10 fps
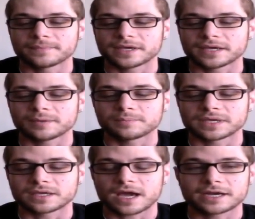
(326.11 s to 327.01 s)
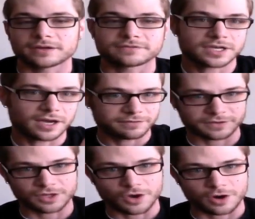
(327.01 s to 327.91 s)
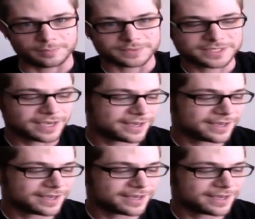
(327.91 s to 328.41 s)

it can be kind of tough on the arms.